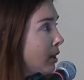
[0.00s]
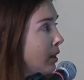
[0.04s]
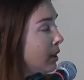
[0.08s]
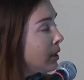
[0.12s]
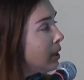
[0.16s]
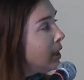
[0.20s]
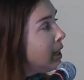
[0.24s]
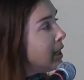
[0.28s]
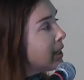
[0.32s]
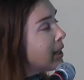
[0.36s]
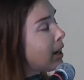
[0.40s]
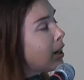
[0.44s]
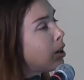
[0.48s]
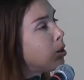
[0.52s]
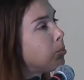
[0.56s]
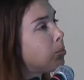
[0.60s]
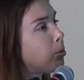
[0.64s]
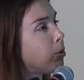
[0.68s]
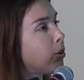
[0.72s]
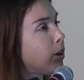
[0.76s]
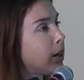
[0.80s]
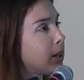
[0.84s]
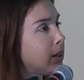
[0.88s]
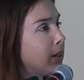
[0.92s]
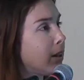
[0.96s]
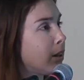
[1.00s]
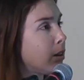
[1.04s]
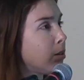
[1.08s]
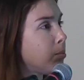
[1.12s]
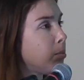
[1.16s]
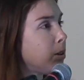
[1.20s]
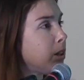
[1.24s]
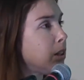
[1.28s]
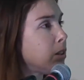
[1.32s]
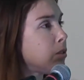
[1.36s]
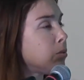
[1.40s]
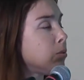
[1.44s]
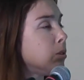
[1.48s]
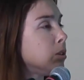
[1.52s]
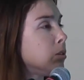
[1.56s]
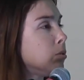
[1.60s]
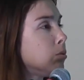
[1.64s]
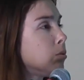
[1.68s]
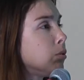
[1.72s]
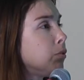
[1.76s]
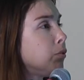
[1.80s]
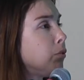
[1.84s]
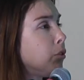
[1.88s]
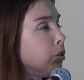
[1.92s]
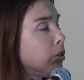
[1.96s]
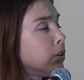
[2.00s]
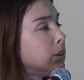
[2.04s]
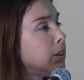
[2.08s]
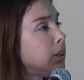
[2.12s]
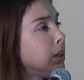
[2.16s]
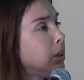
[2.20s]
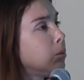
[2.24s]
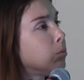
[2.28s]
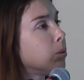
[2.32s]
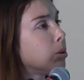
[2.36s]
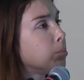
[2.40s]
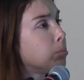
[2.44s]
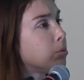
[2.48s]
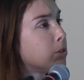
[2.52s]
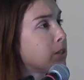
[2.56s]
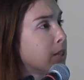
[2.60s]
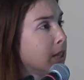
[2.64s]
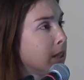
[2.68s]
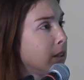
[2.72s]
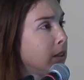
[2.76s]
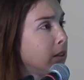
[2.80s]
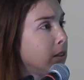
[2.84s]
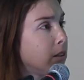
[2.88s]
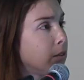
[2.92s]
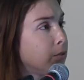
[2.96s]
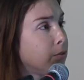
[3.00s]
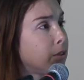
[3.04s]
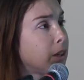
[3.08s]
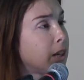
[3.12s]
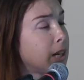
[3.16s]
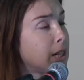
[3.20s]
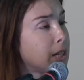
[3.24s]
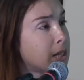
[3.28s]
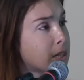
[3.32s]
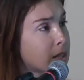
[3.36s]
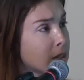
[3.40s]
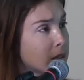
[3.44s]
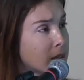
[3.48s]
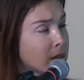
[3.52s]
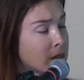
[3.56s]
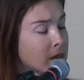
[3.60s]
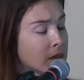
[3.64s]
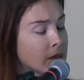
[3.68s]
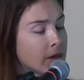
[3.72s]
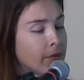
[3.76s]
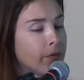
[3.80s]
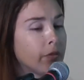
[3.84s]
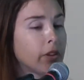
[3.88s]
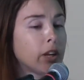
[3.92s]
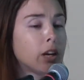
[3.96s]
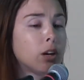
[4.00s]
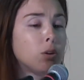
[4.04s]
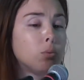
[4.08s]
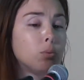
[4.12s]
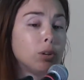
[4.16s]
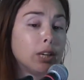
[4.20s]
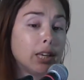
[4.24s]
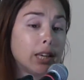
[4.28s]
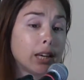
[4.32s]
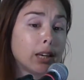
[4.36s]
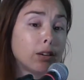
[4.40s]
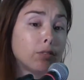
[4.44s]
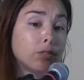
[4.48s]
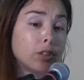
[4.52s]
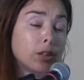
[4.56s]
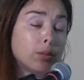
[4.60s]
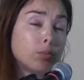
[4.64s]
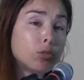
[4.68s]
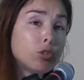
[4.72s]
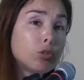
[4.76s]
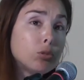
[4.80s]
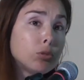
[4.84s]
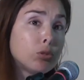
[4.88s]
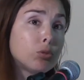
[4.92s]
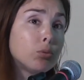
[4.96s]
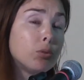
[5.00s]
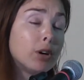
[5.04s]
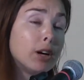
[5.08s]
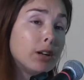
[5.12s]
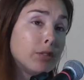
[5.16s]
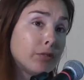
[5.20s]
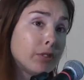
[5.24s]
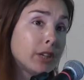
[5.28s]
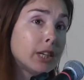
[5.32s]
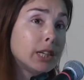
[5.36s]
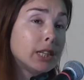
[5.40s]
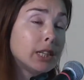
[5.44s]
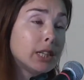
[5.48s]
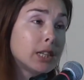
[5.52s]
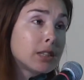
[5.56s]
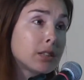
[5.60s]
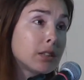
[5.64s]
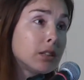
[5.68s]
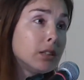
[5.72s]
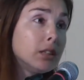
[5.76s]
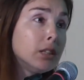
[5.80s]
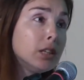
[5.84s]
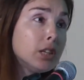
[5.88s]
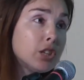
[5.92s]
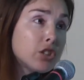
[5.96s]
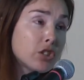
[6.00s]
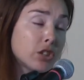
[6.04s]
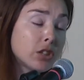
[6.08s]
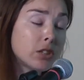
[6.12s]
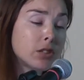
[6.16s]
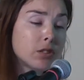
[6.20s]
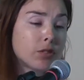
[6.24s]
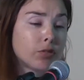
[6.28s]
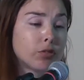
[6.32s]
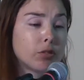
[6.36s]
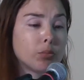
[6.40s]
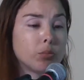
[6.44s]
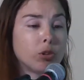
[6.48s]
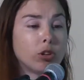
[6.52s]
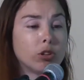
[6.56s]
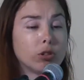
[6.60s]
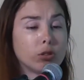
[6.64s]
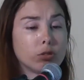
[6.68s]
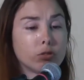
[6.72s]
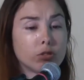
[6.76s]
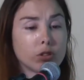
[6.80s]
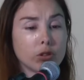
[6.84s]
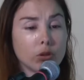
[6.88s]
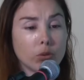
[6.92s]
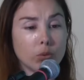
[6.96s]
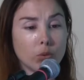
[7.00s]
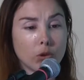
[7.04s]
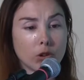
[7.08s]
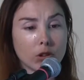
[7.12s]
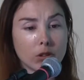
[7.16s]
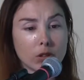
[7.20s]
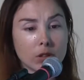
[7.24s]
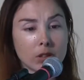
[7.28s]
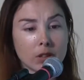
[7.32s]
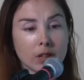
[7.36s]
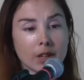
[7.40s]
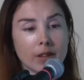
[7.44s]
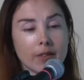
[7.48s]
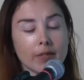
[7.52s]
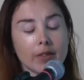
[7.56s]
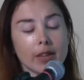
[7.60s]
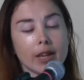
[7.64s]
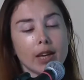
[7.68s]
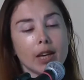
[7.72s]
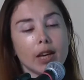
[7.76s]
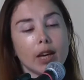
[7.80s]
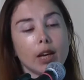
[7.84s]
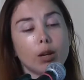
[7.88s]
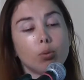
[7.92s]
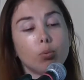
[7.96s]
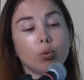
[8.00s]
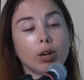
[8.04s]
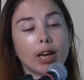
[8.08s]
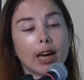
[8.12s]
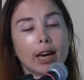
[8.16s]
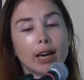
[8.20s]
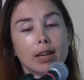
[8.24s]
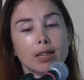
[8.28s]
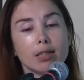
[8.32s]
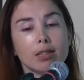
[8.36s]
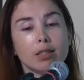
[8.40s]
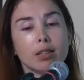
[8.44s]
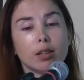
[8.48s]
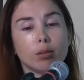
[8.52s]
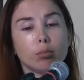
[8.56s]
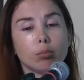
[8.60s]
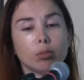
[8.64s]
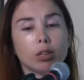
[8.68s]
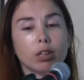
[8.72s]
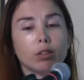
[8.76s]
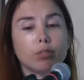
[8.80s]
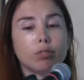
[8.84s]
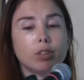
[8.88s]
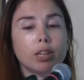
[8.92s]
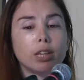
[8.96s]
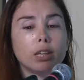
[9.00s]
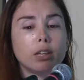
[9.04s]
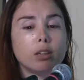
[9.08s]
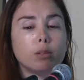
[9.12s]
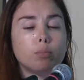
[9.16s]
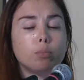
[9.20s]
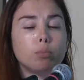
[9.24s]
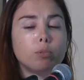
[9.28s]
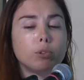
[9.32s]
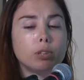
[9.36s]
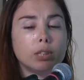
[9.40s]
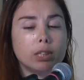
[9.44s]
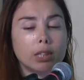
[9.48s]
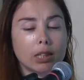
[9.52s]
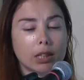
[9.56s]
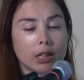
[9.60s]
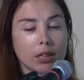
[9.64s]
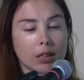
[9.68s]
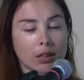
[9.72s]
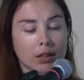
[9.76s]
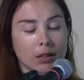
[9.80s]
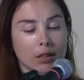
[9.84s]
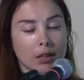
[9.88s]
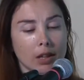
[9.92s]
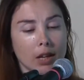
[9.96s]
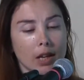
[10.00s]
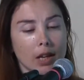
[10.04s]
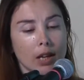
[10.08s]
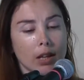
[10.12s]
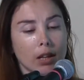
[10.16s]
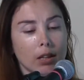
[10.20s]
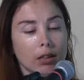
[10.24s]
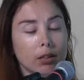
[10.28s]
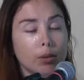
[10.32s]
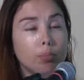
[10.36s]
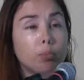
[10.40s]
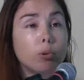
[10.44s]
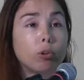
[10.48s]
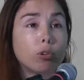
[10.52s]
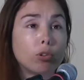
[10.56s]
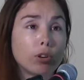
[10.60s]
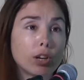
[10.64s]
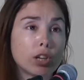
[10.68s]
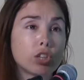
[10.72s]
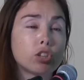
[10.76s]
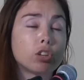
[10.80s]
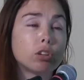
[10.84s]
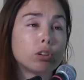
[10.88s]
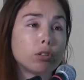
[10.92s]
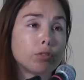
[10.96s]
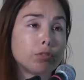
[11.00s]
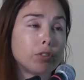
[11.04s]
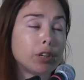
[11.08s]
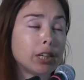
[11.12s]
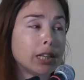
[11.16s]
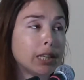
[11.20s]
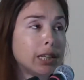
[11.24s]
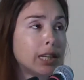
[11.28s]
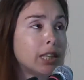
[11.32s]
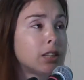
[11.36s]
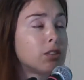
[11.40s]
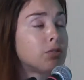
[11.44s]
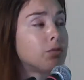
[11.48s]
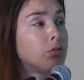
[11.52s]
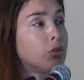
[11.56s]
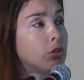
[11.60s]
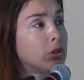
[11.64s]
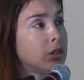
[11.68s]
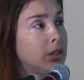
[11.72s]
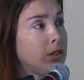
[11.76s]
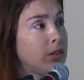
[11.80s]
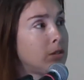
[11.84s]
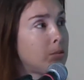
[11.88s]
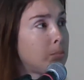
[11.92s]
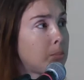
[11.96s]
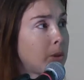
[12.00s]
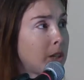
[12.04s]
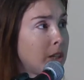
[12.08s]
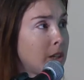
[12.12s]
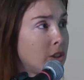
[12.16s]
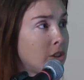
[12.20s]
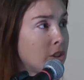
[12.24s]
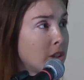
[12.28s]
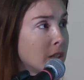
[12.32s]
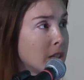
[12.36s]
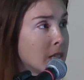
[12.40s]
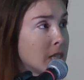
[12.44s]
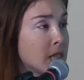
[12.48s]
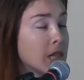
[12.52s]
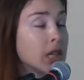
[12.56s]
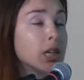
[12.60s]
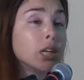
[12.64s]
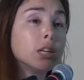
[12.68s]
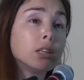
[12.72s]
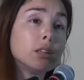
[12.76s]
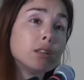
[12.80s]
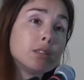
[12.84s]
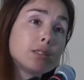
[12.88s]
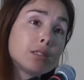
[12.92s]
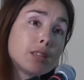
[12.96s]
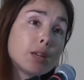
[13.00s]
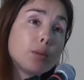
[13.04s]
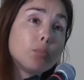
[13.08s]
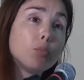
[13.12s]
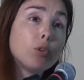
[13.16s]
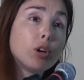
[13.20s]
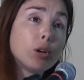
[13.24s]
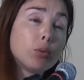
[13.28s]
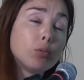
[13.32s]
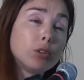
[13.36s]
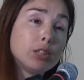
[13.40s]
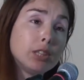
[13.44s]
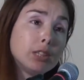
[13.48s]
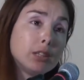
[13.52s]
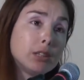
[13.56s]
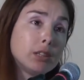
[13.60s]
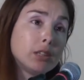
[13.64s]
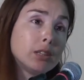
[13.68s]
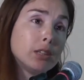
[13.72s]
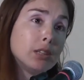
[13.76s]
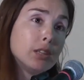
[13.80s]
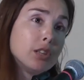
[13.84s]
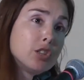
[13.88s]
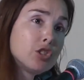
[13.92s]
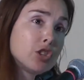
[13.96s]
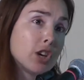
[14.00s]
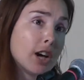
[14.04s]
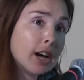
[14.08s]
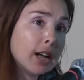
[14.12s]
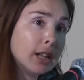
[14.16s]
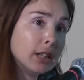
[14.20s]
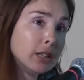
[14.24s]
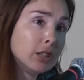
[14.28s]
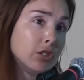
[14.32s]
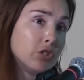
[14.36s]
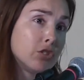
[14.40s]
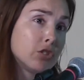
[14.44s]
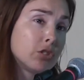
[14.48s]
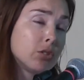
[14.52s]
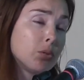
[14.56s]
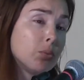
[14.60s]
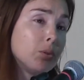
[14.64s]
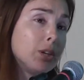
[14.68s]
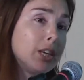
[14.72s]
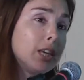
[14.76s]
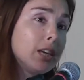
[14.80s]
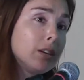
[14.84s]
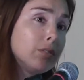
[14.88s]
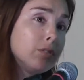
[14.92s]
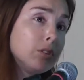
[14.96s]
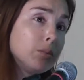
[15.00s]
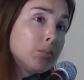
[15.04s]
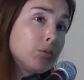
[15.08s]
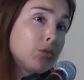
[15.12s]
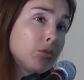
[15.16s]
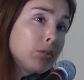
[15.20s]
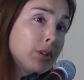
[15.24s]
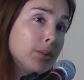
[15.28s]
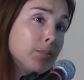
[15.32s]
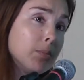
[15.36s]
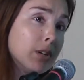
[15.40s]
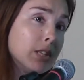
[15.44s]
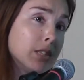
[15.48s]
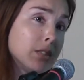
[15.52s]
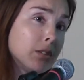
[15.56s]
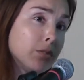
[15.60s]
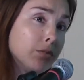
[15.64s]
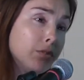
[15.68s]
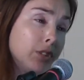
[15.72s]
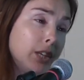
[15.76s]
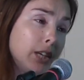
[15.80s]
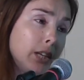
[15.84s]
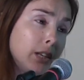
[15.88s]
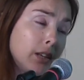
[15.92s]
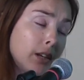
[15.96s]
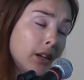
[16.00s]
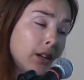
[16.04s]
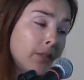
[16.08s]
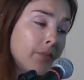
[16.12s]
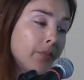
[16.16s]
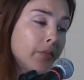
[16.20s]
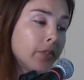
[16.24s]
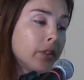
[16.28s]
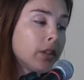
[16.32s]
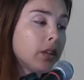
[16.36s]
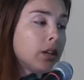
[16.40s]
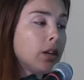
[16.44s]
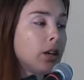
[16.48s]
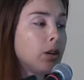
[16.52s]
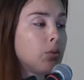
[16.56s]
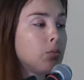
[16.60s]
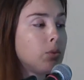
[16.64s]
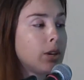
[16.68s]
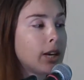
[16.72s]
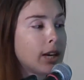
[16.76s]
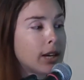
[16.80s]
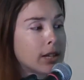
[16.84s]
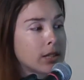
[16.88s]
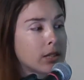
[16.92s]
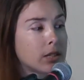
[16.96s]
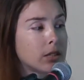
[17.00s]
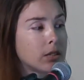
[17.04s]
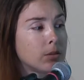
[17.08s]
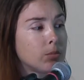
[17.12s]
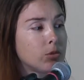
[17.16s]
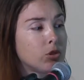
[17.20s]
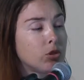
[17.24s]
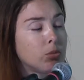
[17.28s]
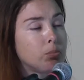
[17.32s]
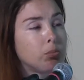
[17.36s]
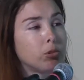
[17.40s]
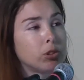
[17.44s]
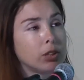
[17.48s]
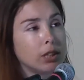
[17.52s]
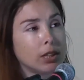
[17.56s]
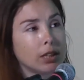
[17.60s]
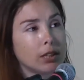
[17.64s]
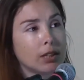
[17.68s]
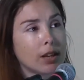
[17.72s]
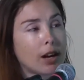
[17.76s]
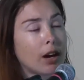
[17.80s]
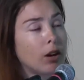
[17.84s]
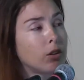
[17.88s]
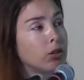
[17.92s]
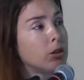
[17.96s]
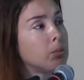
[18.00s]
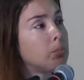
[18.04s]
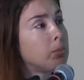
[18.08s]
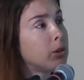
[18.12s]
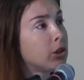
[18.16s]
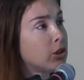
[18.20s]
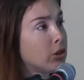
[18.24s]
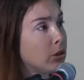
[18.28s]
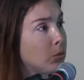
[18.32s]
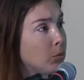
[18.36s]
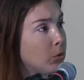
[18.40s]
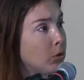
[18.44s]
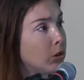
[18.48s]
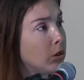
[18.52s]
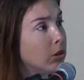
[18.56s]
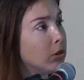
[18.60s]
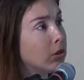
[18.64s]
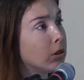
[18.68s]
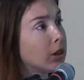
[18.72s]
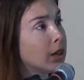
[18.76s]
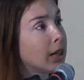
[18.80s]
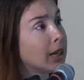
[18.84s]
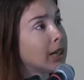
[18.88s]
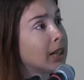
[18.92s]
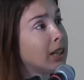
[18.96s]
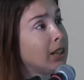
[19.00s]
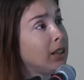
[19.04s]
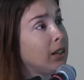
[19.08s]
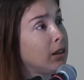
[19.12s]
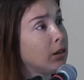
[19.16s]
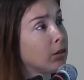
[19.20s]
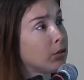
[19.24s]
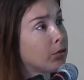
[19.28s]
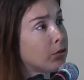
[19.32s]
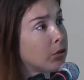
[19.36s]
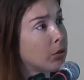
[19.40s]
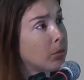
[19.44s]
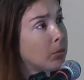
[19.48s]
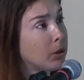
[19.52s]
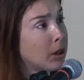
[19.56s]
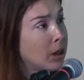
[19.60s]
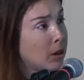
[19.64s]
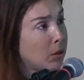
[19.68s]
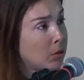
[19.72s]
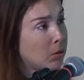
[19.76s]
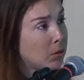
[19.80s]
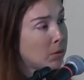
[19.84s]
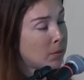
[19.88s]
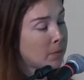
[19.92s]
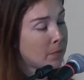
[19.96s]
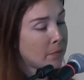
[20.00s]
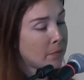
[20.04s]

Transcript: entire PROACT database, we took 14 representative cases. We gave them to 12 ALS clinicians from all over the world, and we asked them if they can predict the progression of ALS for these patients, the same way we did it in the challenge. So we gave them 3 months of data, and we asked them to predict how the patient would look like a year from now.